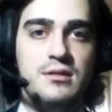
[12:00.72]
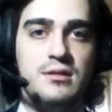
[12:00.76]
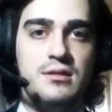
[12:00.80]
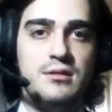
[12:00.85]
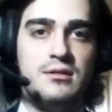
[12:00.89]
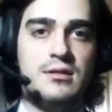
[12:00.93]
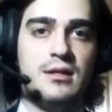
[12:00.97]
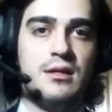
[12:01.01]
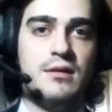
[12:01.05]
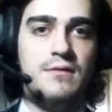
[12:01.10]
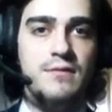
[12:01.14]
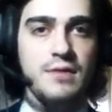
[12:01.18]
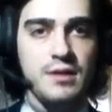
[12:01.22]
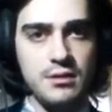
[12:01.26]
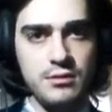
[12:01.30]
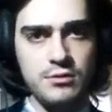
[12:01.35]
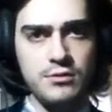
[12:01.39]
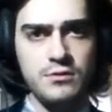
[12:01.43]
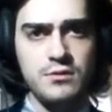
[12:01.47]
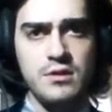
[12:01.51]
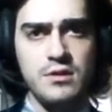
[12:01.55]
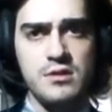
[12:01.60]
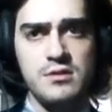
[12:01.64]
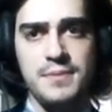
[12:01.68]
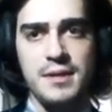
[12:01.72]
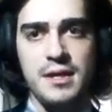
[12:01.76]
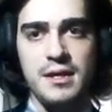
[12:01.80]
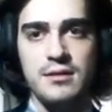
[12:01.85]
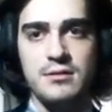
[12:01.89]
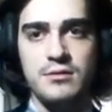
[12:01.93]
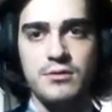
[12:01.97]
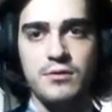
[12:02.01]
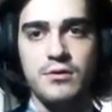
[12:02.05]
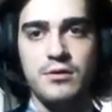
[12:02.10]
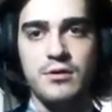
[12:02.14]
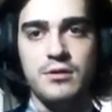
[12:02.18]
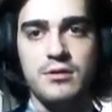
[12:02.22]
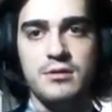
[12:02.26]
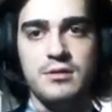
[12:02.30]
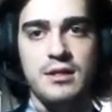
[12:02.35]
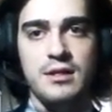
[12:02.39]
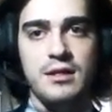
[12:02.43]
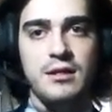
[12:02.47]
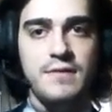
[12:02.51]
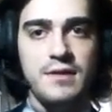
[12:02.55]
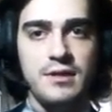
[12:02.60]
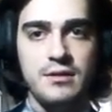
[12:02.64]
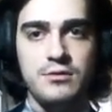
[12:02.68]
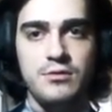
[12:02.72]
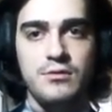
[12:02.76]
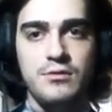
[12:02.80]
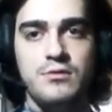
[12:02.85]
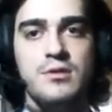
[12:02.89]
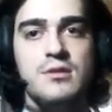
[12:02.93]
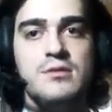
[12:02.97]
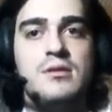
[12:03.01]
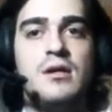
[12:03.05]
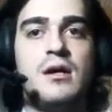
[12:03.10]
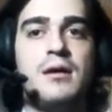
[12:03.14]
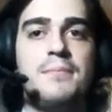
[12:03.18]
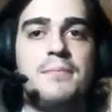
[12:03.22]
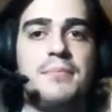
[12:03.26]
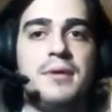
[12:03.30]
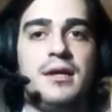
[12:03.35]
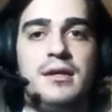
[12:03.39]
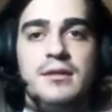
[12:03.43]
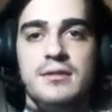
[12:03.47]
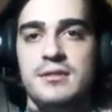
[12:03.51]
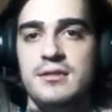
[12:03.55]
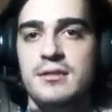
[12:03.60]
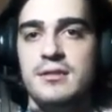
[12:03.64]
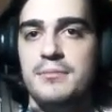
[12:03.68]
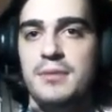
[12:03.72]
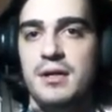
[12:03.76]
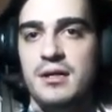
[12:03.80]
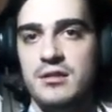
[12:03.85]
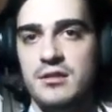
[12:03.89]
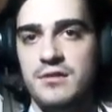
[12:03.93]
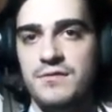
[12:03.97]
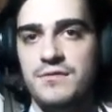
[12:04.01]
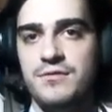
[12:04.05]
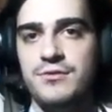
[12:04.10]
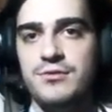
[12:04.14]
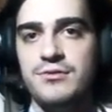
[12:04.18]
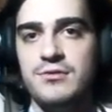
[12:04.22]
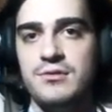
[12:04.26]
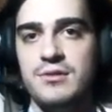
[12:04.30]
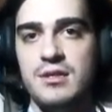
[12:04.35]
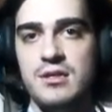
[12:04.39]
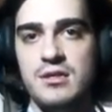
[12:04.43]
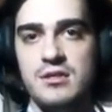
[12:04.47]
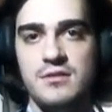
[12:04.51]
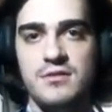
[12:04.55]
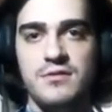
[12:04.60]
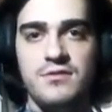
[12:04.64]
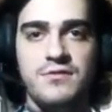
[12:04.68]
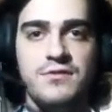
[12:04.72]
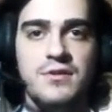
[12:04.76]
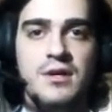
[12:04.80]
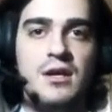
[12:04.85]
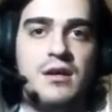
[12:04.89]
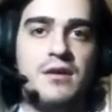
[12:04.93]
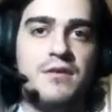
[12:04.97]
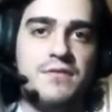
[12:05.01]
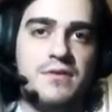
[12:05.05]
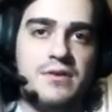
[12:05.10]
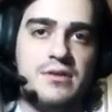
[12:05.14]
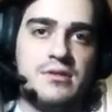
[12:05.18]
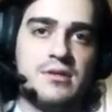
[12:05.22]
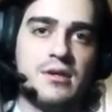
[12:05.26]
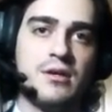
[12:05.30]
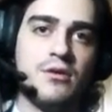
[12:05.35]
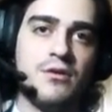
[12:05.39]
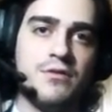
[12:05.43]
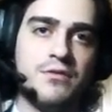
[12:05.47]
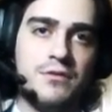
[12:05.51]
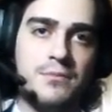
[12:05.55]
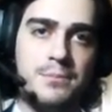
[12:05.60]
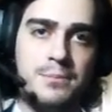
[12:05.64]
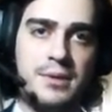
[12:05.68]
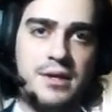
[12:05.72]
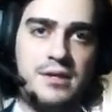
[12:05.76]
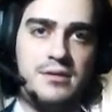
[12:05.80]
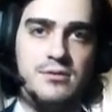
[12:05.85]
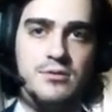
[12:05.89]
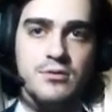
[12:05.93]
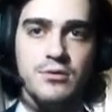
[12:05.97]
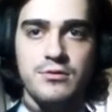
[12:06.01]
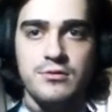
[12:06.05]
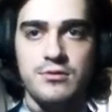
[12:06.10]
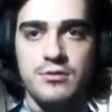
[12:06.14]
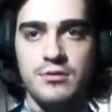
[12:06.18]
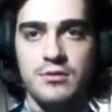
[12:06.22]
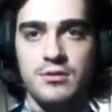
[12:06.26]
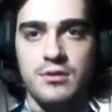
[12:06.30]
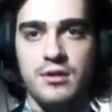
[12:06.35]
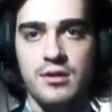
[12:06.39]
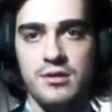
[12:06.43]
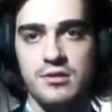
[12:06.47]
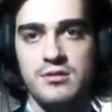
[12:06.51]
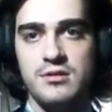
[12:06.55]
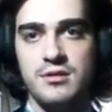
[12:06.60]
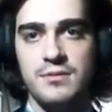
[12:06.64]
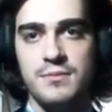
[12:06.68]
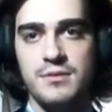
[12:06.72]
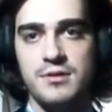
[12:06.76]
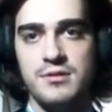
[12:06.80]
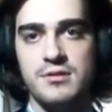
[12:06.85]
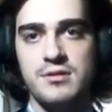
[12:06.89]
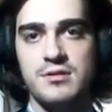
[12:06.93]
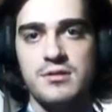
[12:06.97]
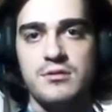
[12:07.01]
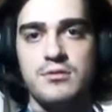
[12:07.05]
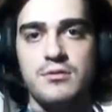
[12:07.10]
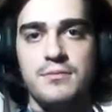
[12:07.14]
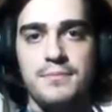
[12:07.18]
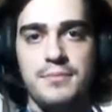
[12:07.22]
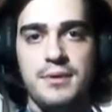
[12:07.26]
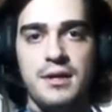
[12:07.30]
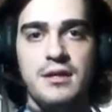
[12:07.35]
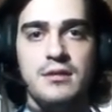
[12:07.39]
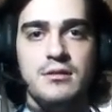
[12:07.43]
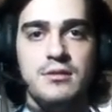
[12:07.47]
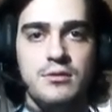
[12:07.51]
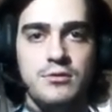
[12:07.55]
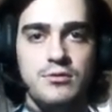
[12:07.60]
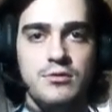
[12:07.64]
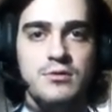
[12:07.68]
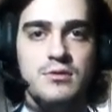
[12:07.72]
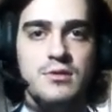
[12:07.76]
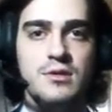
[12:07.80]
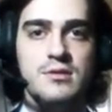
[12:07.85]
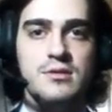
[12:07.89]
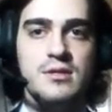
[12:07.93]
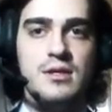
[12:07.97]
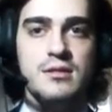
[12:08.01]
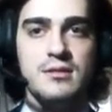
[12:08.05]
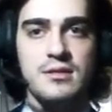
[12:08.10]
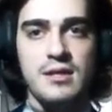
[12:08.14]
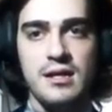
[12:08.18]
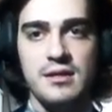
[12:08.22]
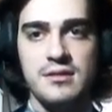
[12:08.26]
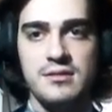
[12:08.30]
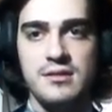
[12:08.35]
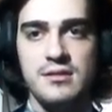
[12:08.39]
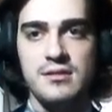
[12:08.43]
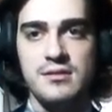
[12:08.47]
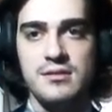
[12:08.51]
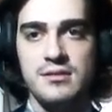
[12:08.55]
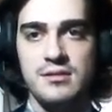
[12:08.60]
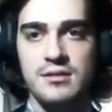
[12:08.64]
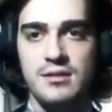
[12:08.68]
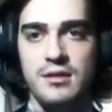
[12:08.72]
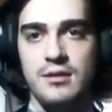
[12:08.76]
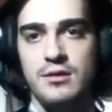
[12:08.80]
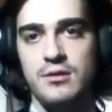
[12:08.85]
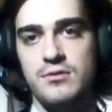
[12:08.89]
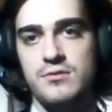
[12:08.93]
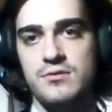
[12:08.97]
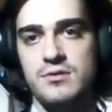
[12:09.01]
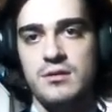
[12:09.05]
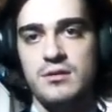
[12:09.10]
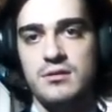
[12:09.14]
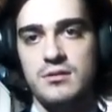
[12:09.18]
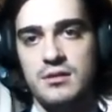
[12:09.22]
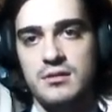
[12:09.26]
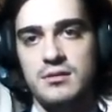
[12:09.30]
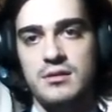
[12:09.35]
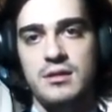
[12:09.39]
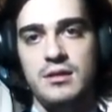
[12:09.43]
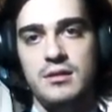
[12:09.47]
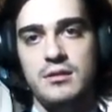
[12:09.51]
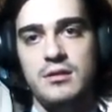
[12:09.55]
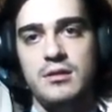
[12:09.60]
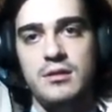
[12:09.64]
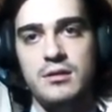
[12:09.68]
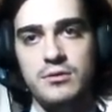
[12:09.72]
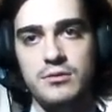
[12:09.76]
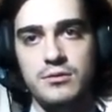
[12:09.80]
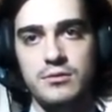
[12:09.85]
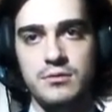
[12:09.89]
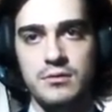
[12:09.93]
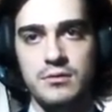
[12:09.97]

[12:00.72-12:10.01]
delivery duties paid or delivery duties unpaid. By default, these fees are often passed on to the customers to pay the duties and taxes. In using the DDU,